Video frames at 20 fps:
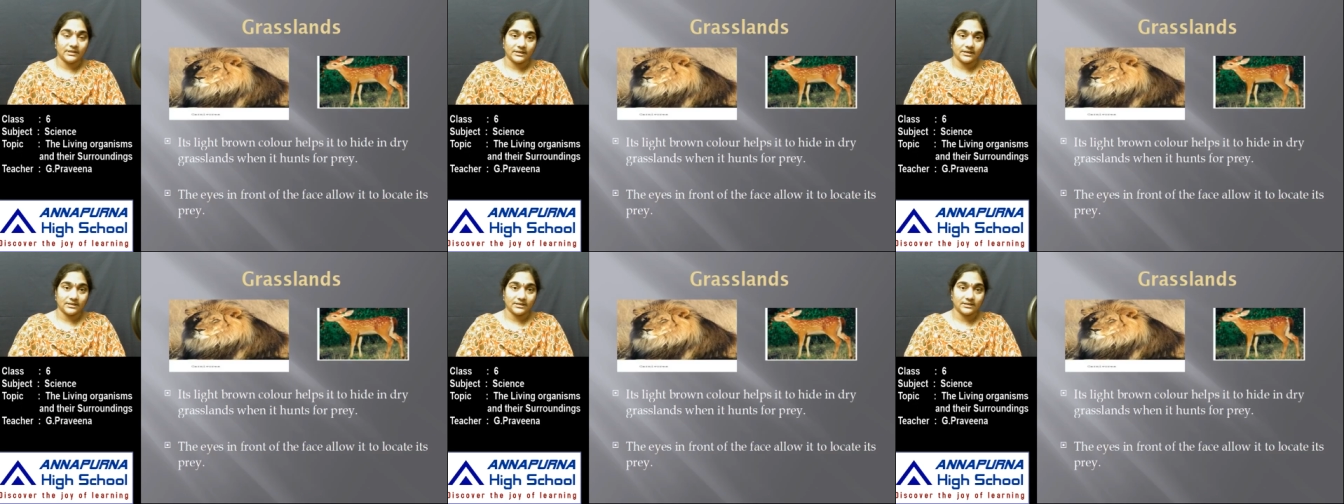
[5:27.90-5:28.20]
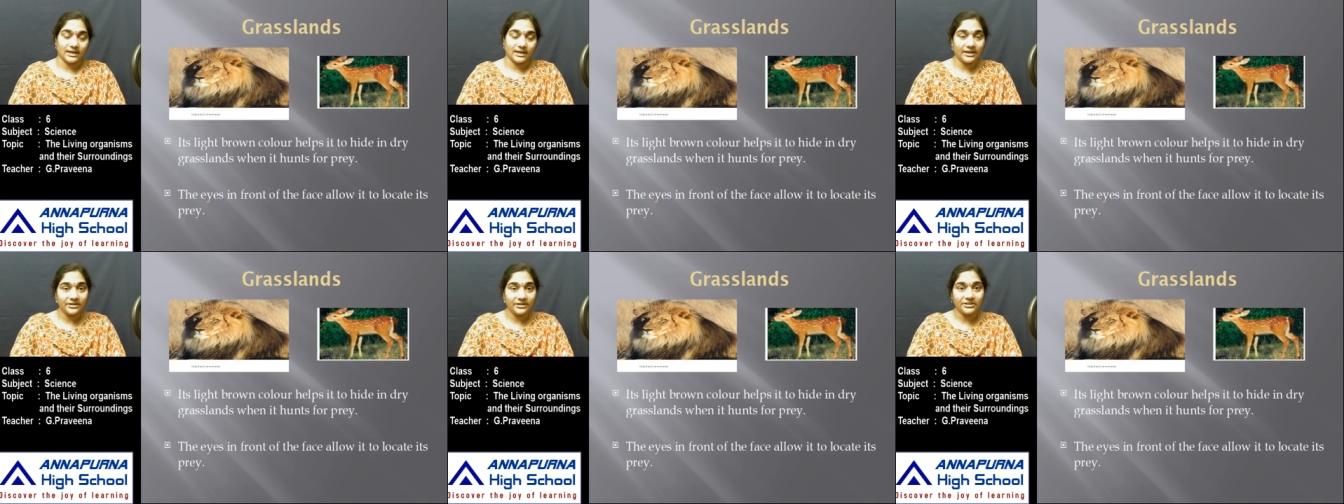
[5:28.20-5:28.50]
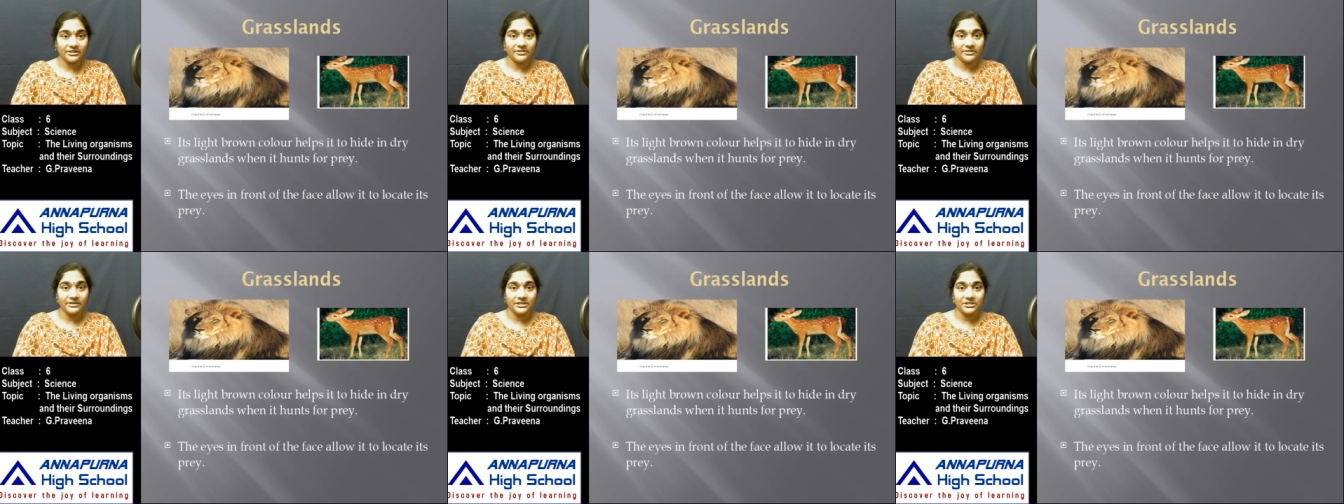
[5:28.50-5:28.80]
Yes,
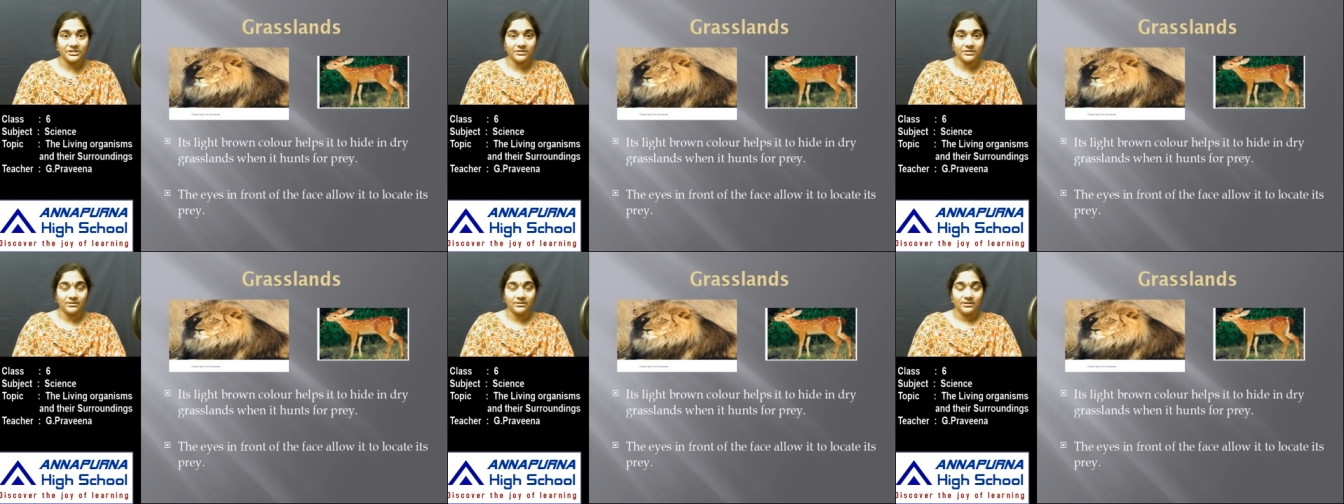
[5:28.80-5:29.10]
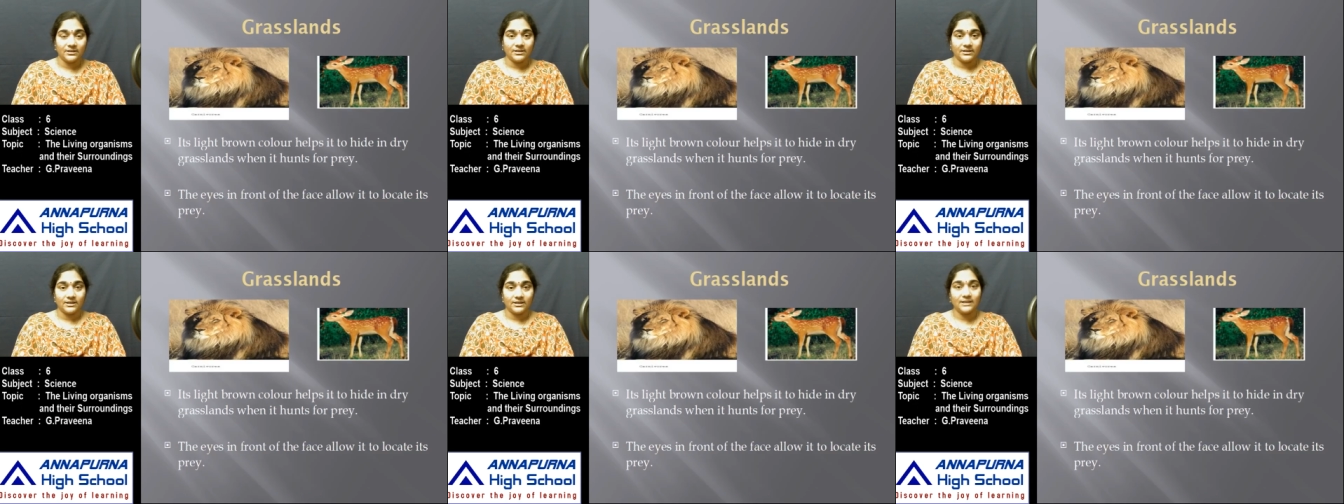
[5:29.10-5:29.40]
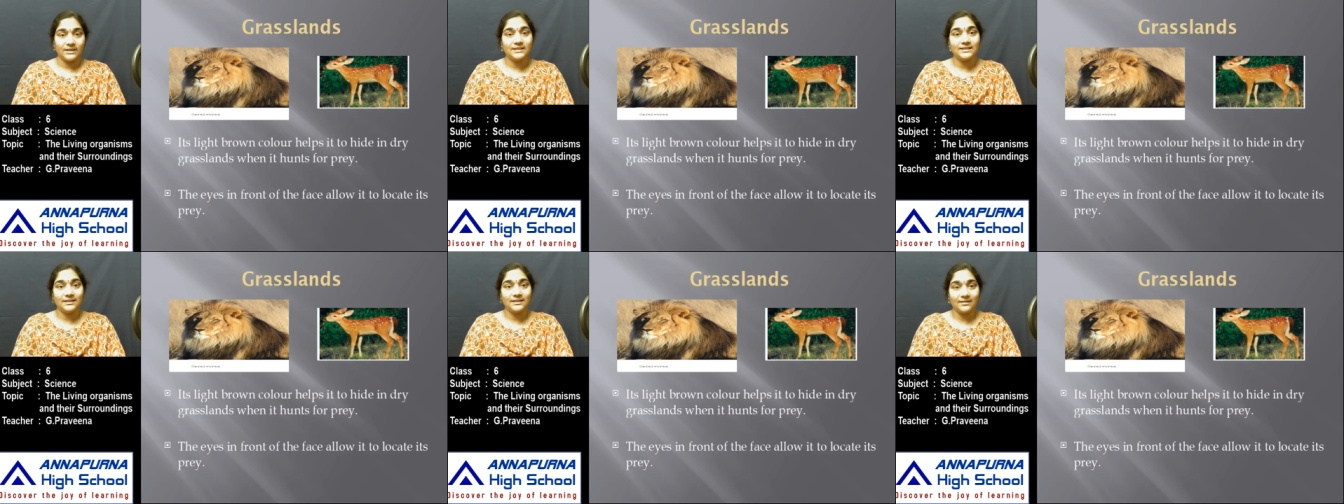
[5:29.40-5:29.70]
another region
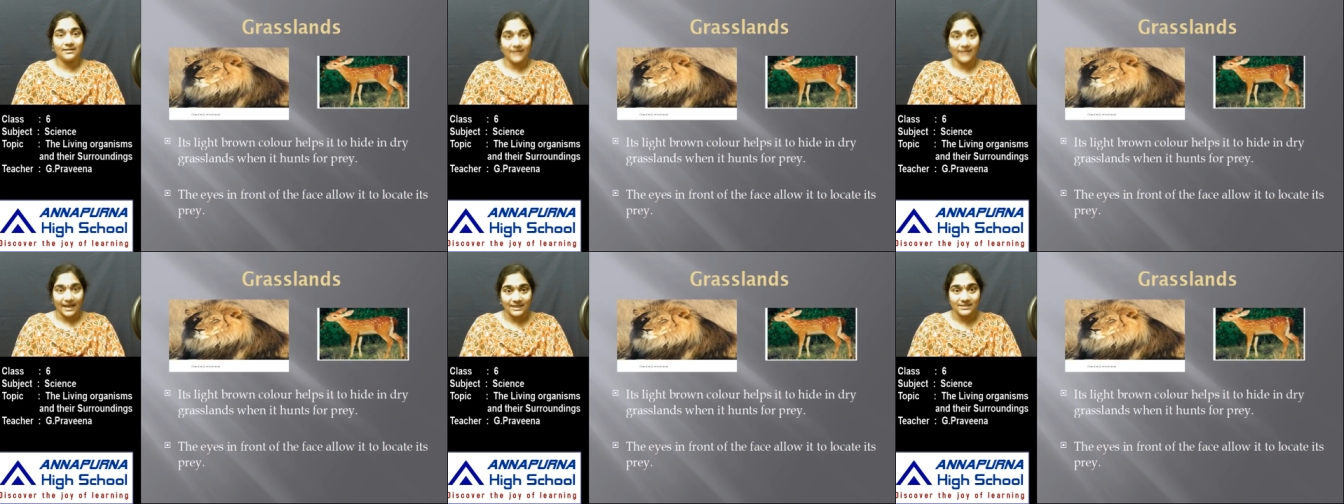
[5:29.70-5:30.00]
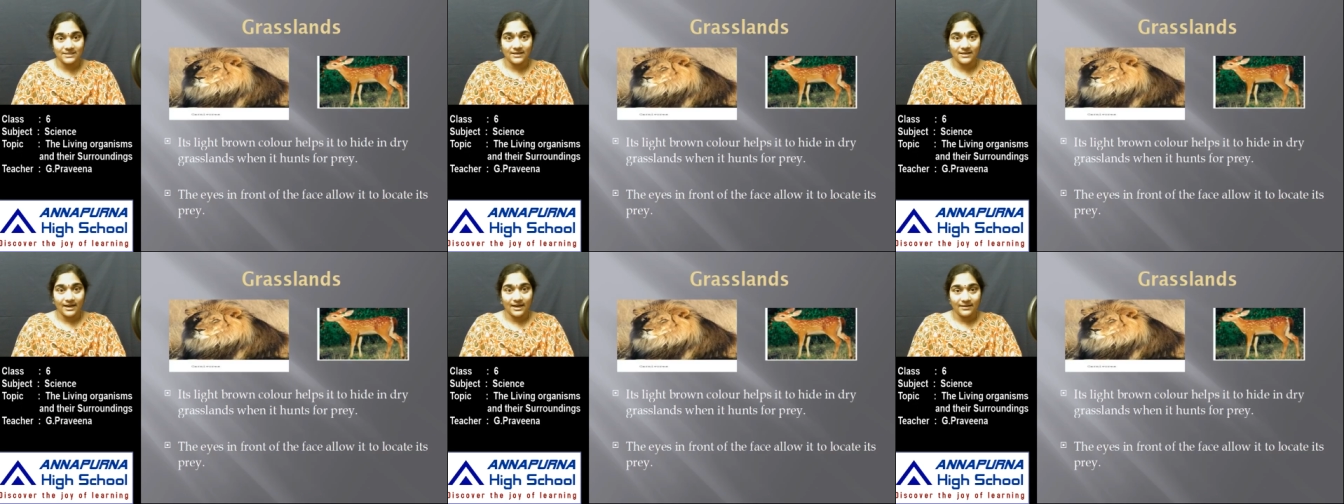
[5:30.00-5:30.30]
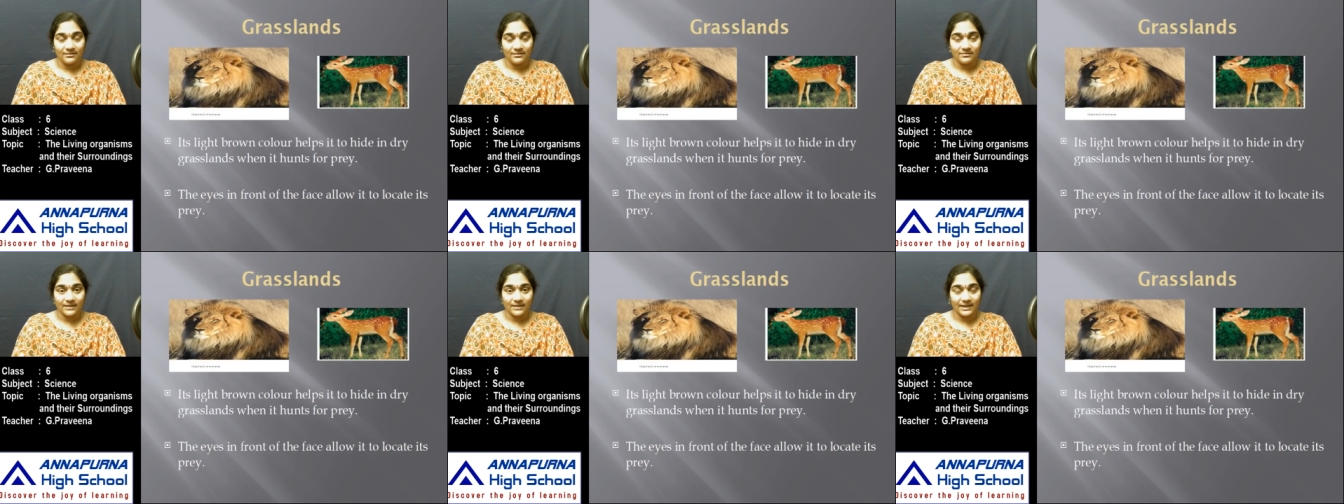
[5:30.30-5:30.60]
is the
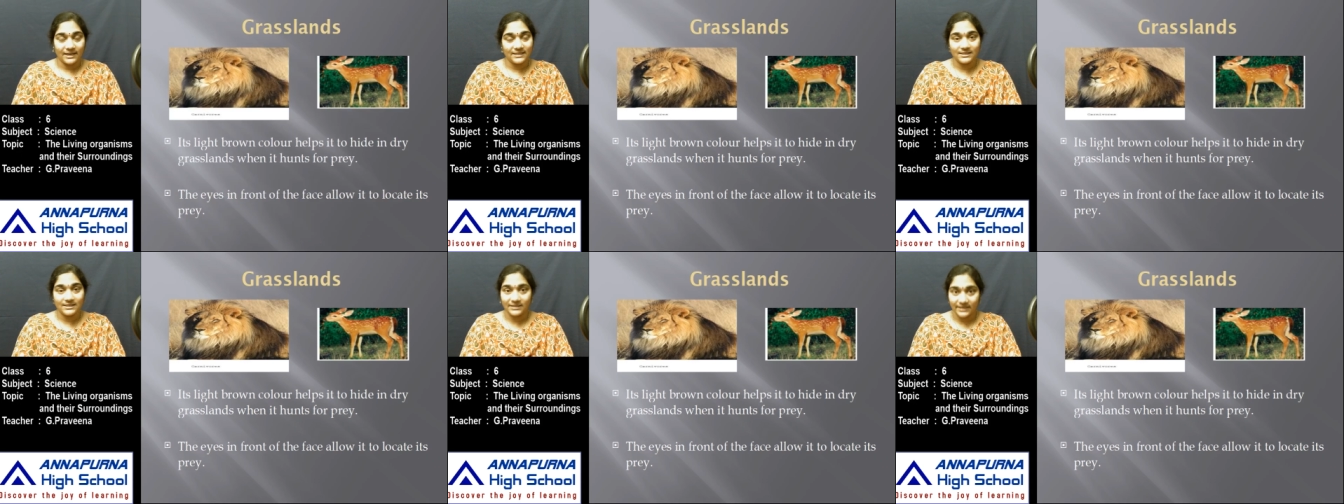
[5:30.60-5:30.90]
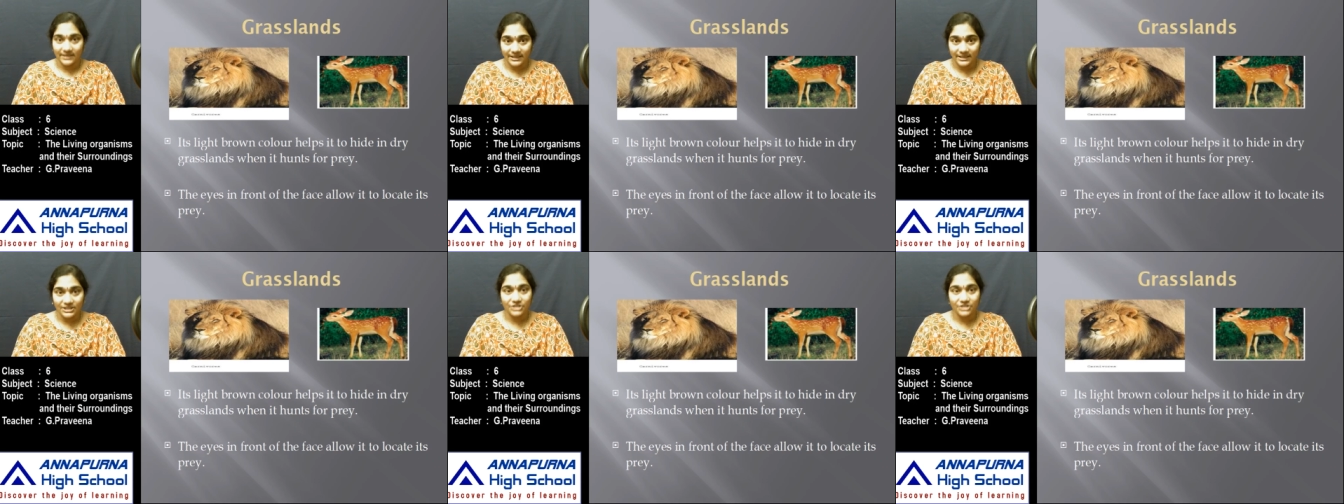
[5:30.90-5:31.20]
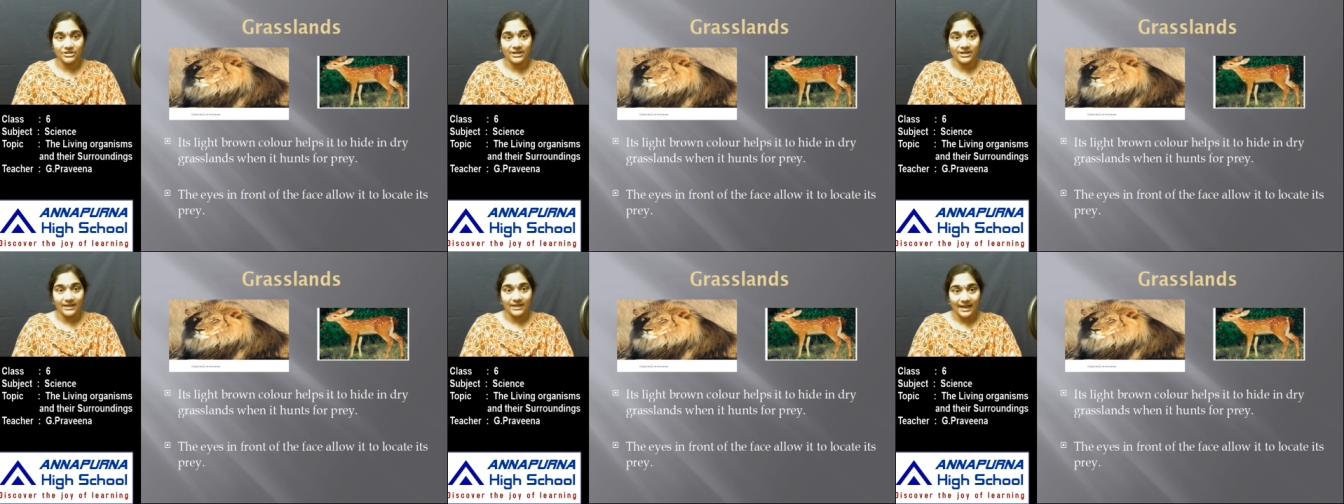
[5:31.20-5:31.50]
grassland, that is the
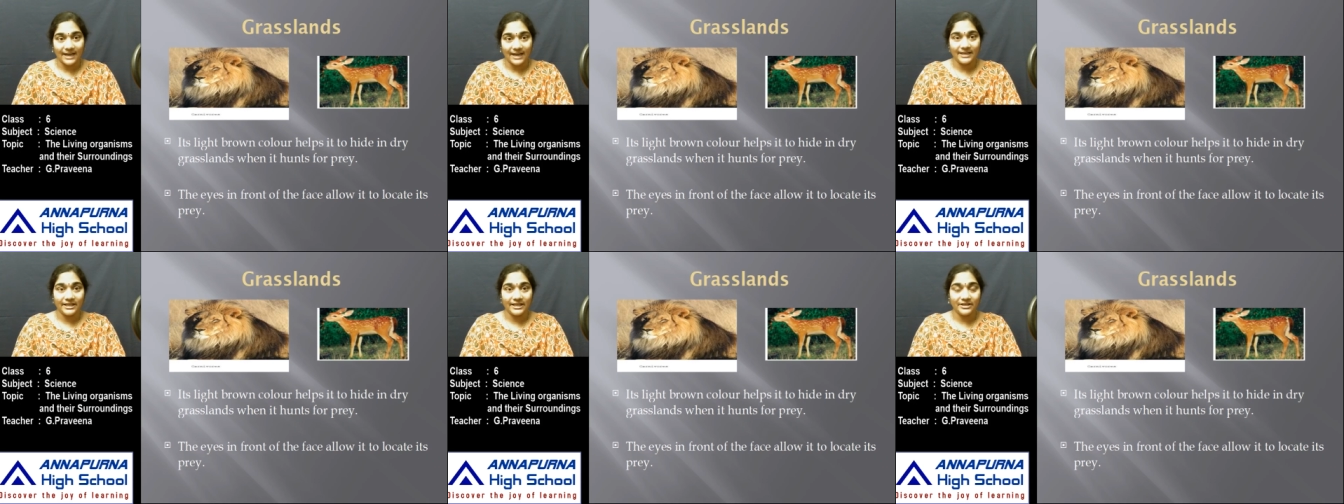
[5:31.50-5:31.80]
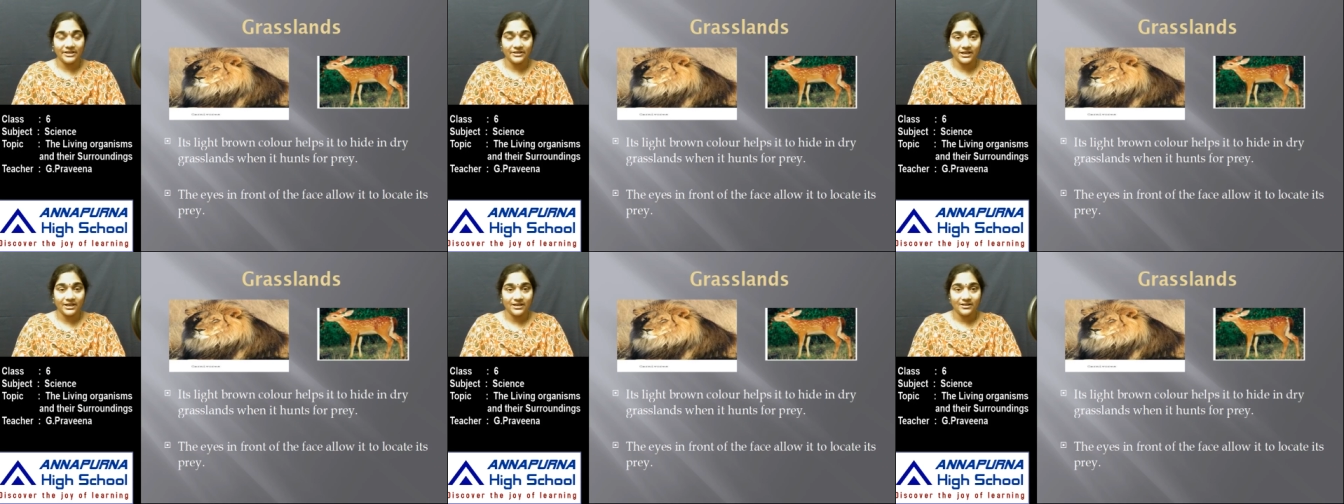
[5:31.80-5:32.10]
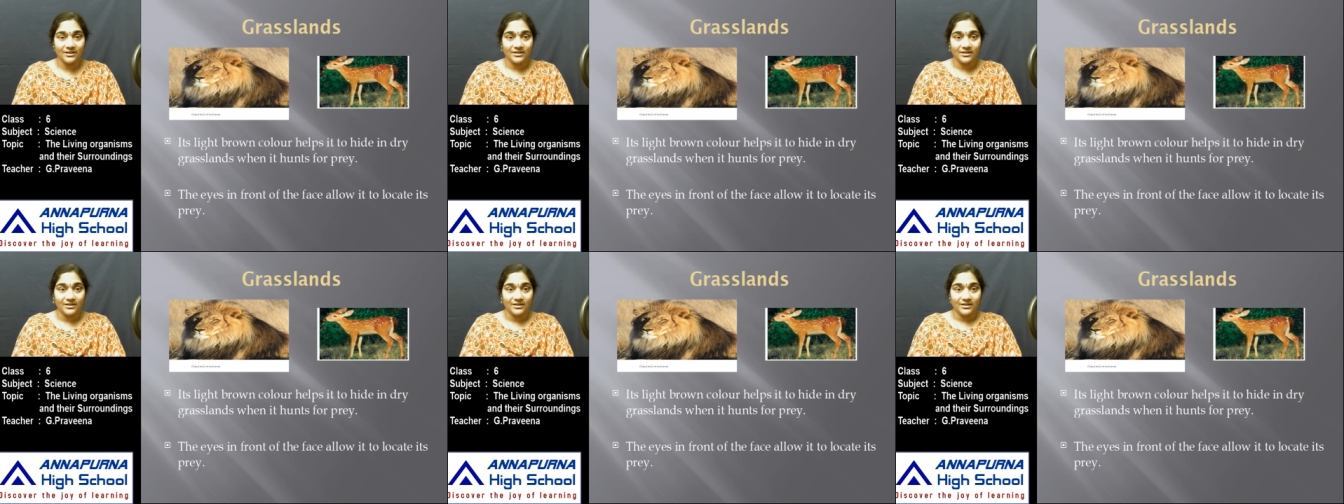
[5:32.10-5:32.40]
terrestrial land area.